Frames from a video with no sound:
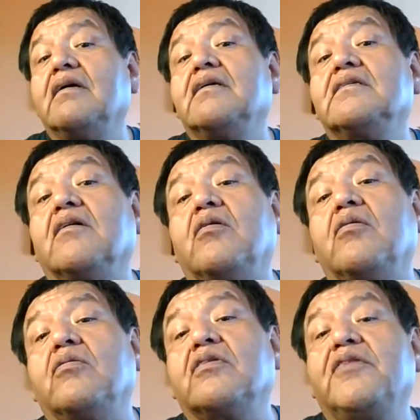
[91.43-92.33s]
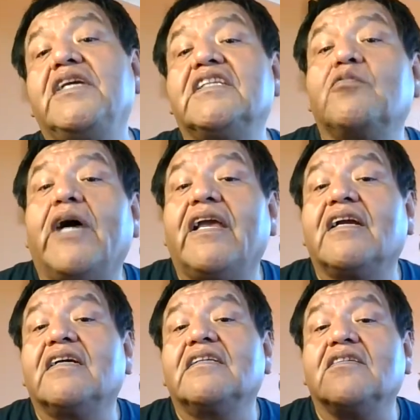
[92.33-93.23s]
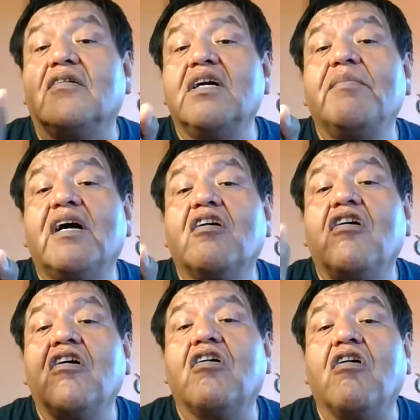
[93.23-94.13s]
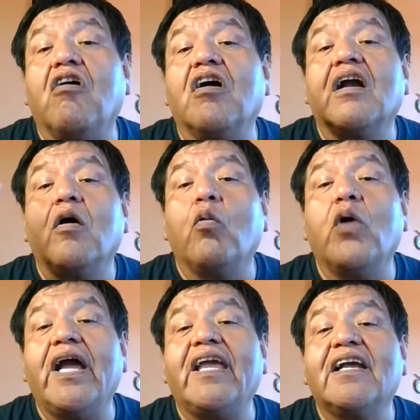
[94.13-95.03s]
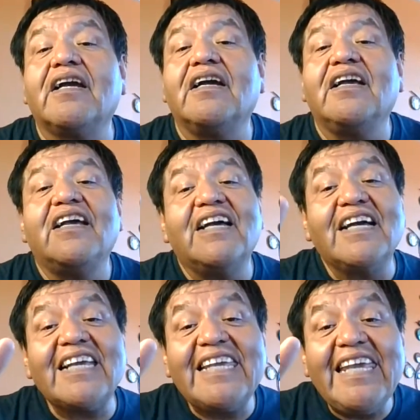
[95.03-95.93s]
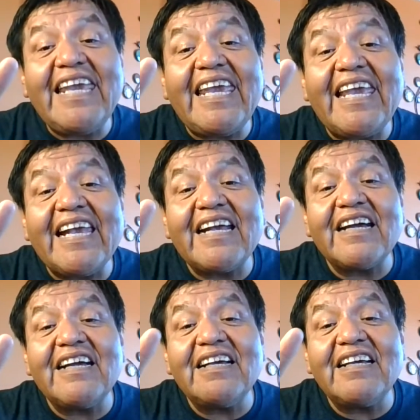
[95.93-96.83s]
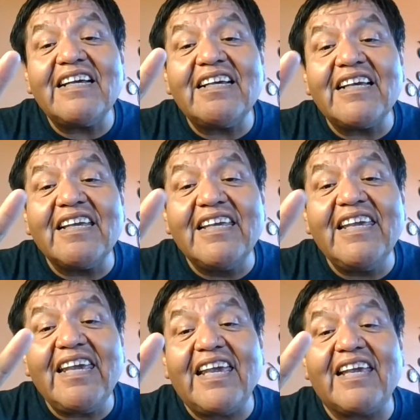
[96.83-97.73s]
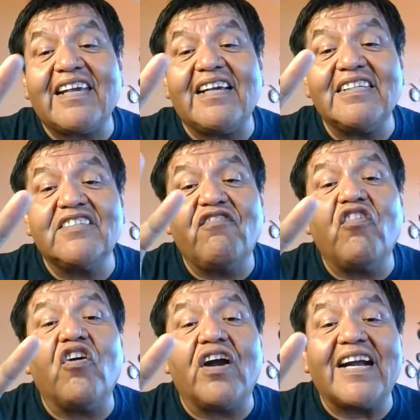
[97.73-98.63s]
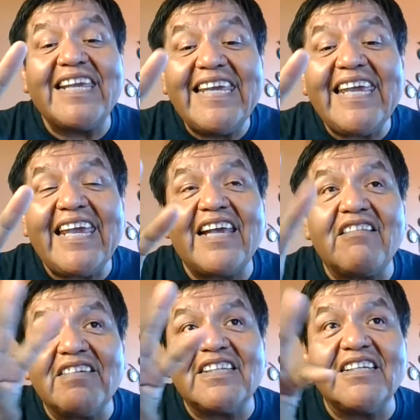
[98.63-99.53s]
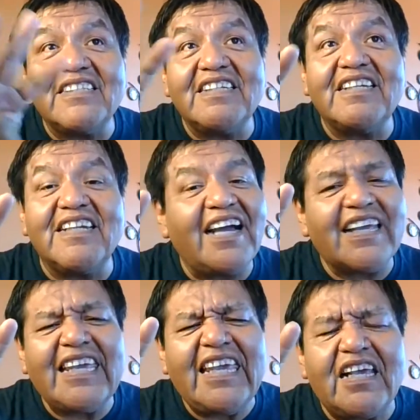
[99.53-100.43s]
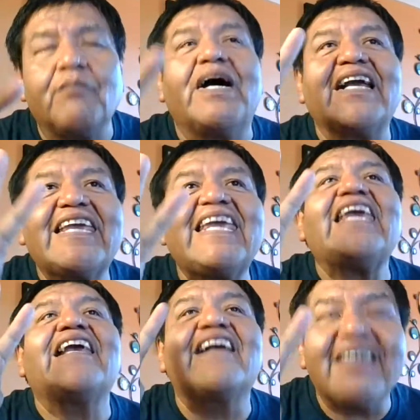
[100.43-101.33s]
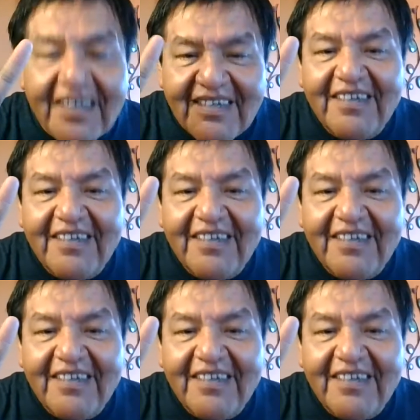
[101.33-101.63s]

So 3 is wike. So humako, gawk, wike. Geek. Geek is 4. Geek with a G. Not geek, but geek.